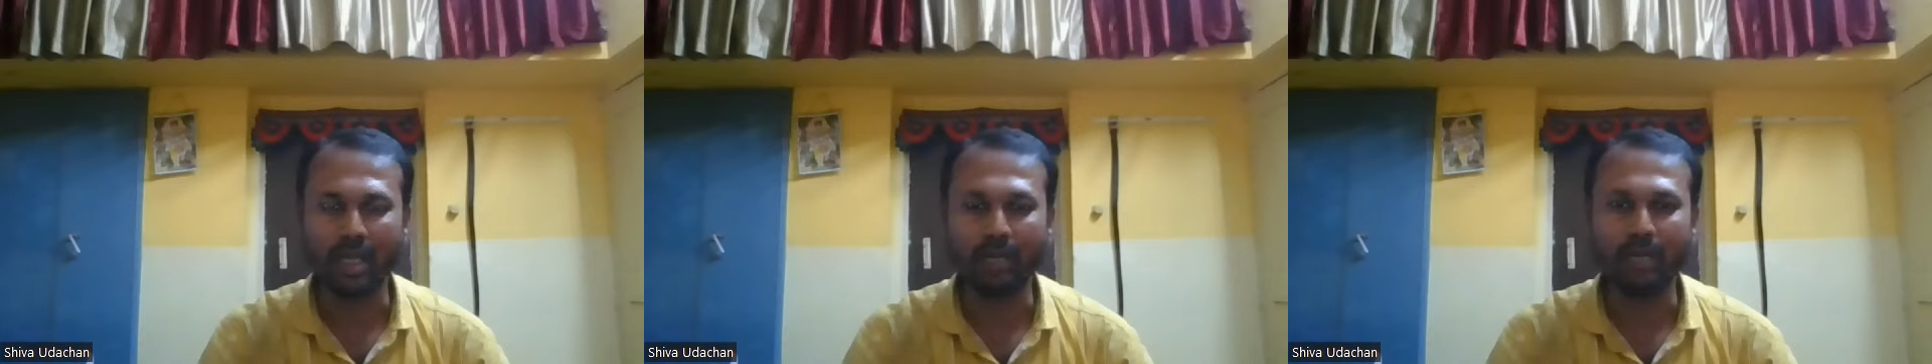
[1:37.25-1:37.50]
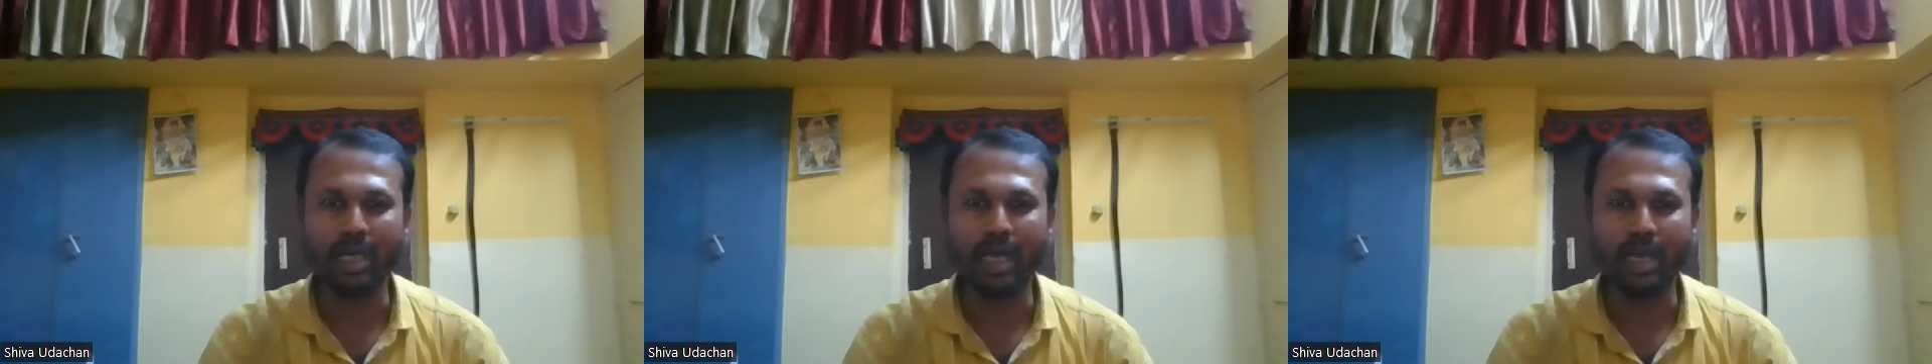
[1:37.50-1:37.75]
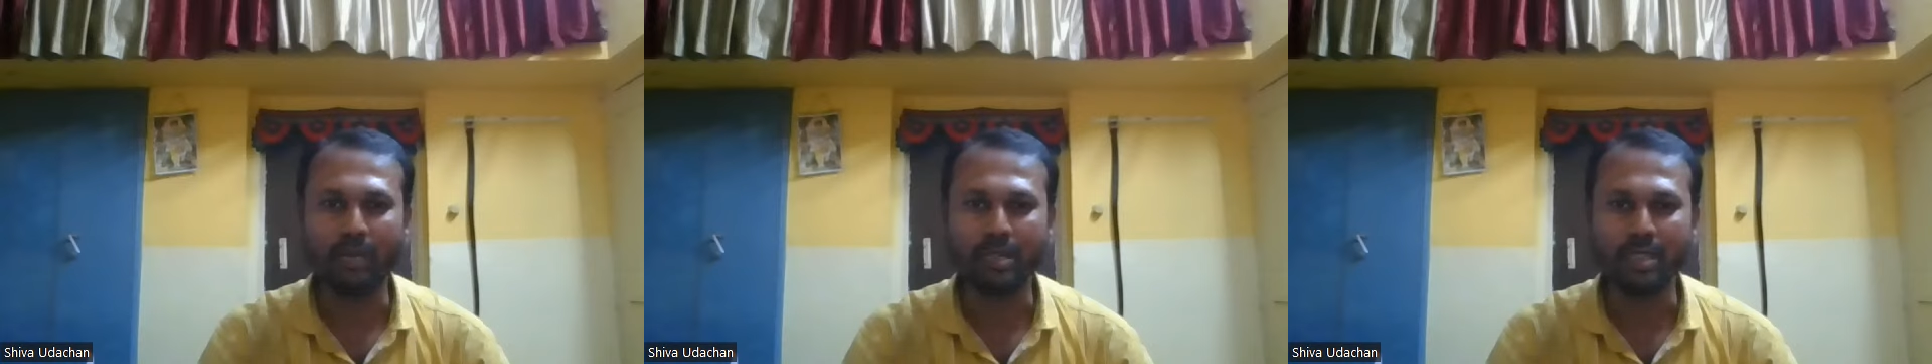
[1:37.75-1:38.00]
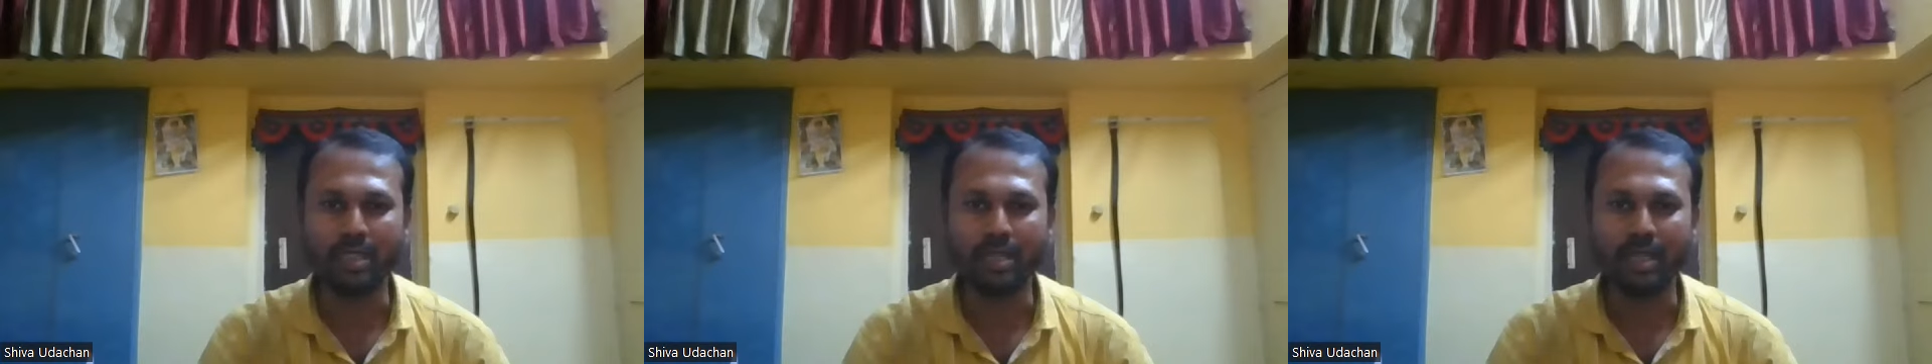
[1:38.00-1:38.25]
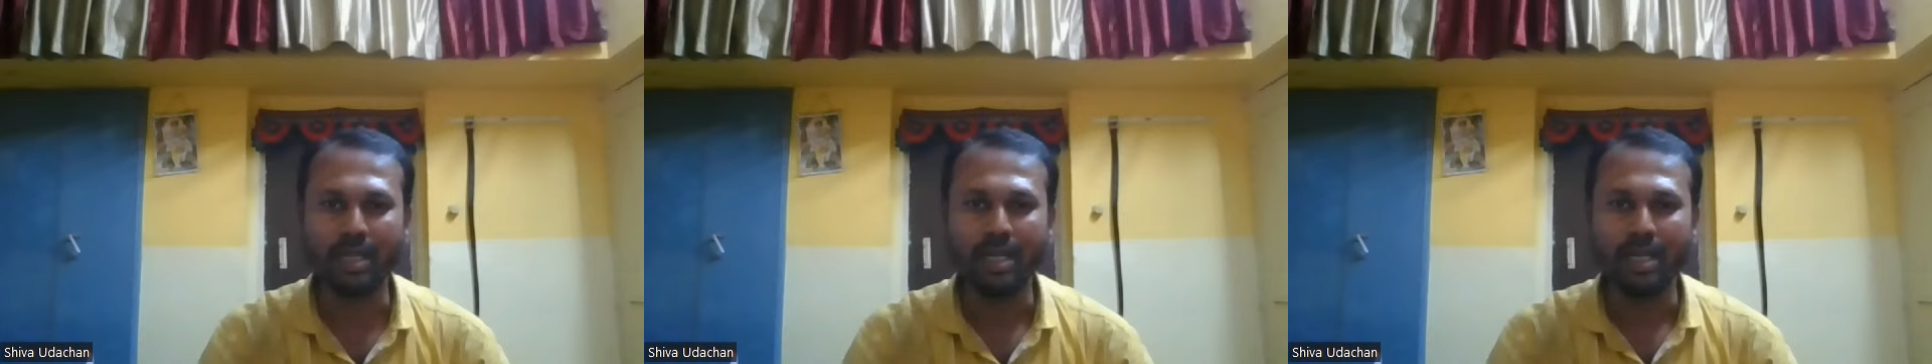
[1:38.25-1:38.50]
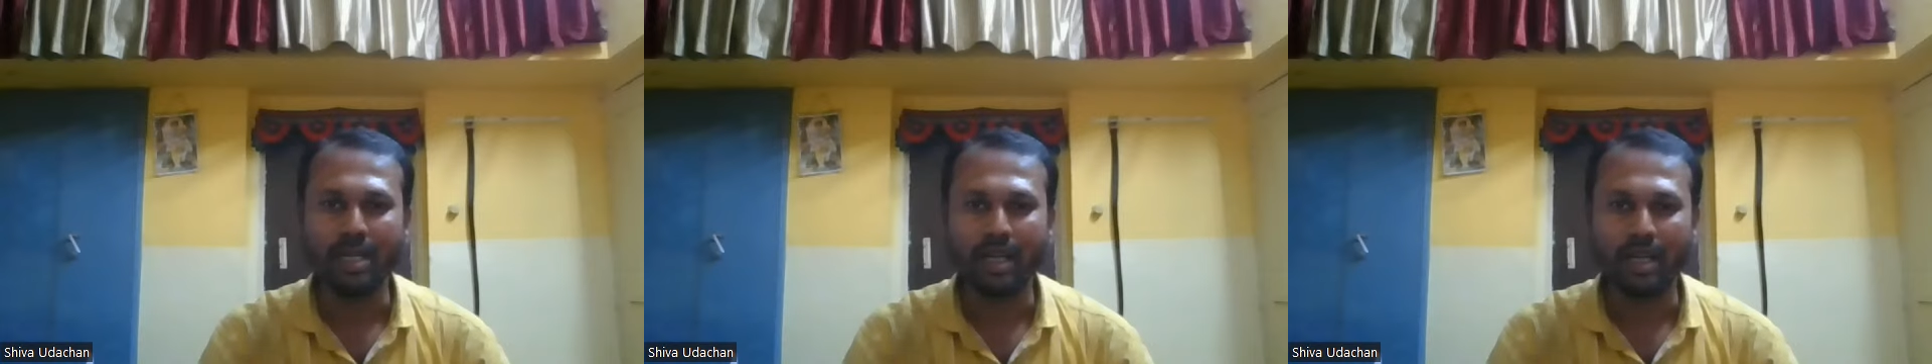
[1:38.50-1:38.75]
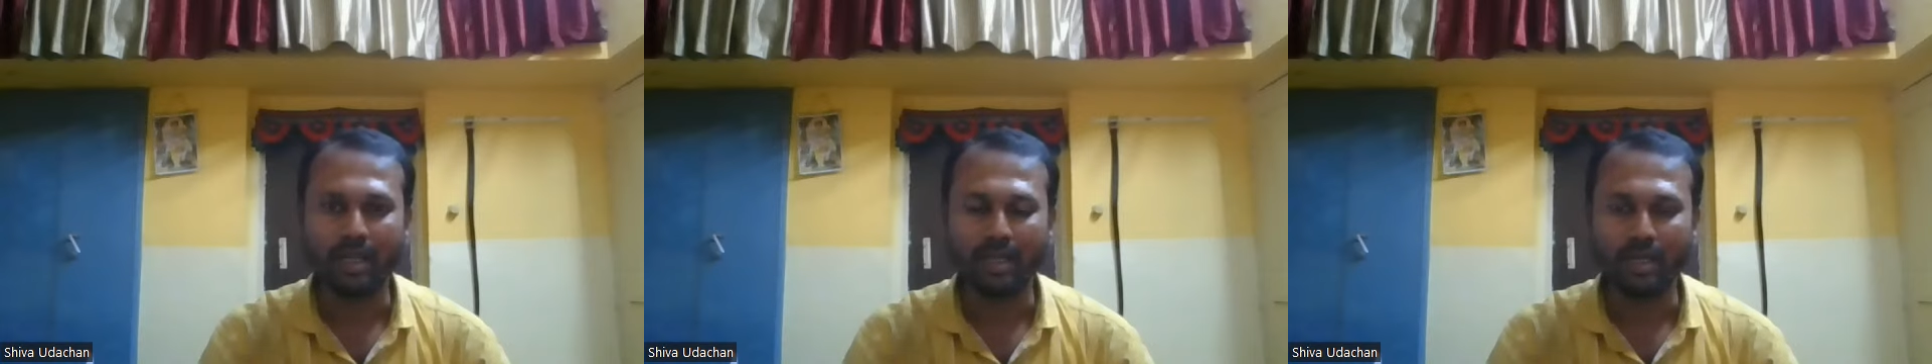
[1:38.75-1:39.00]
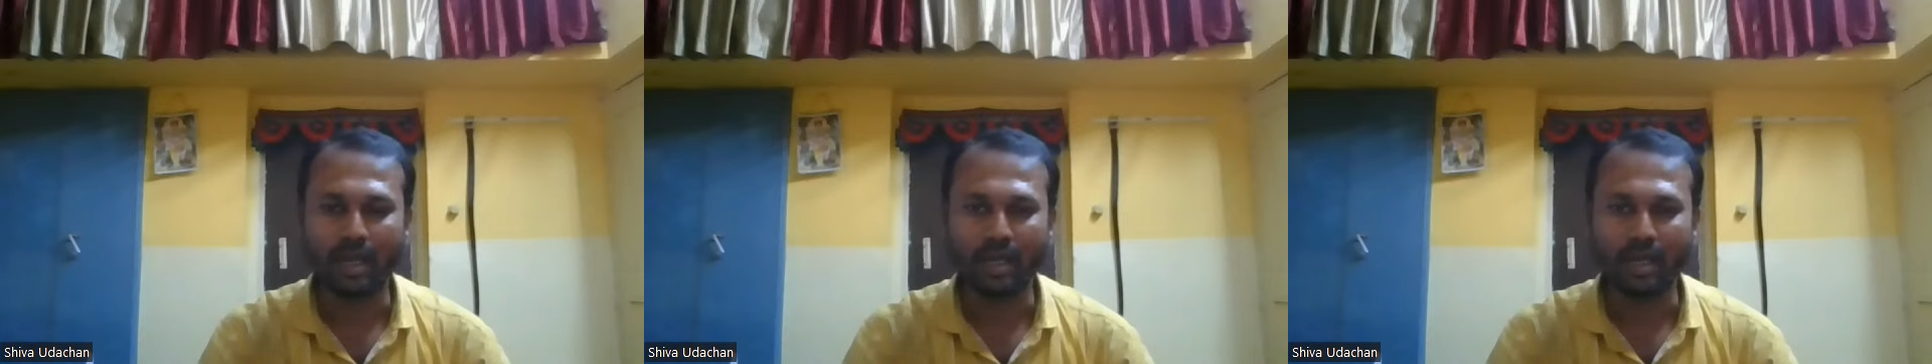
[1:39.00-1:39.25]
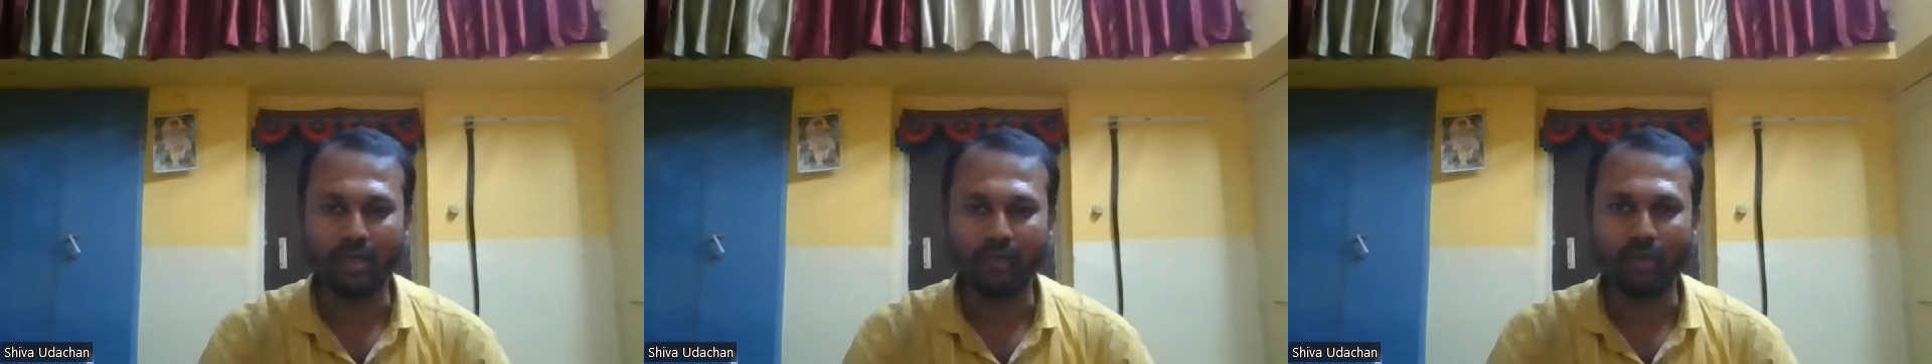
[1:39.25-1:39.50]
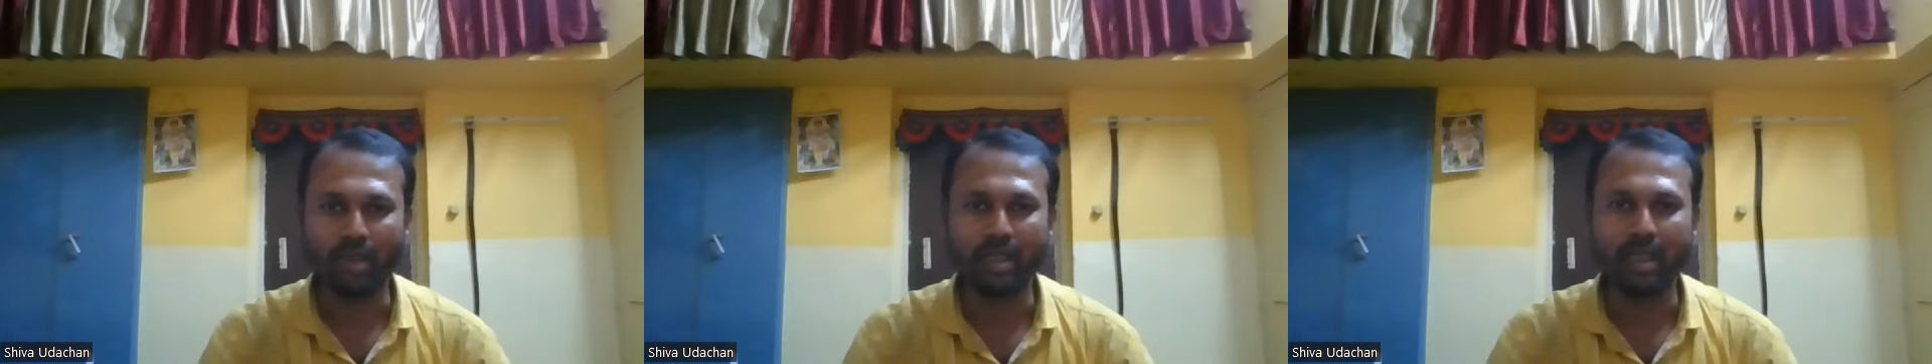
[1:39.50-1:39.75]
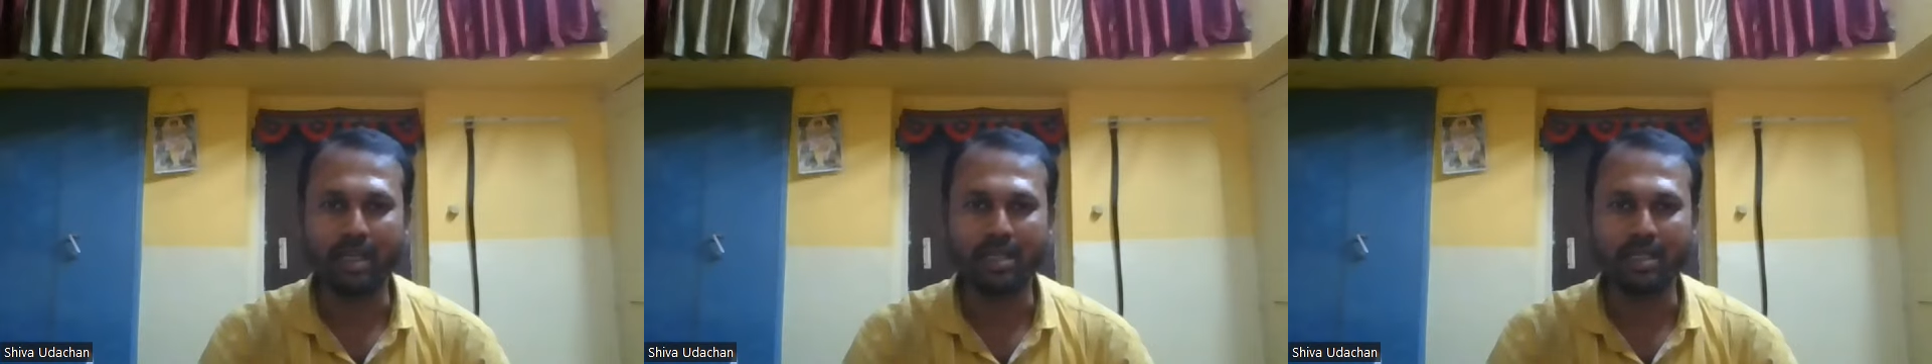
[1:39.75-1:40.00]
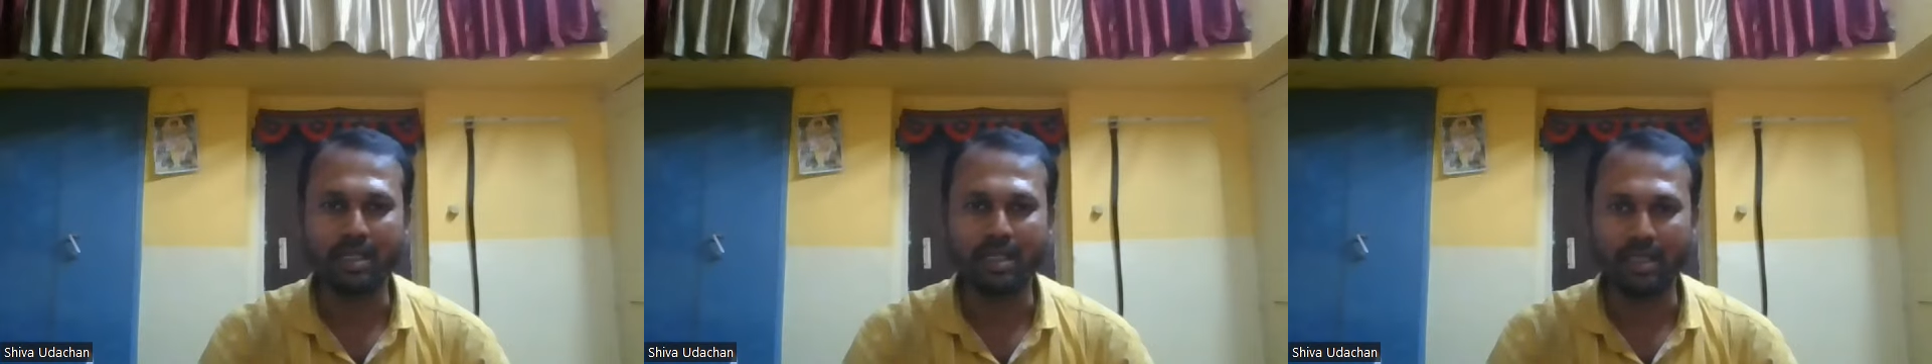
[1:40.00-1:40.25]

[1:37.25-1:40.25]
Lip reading: namely I have presented at the following countries,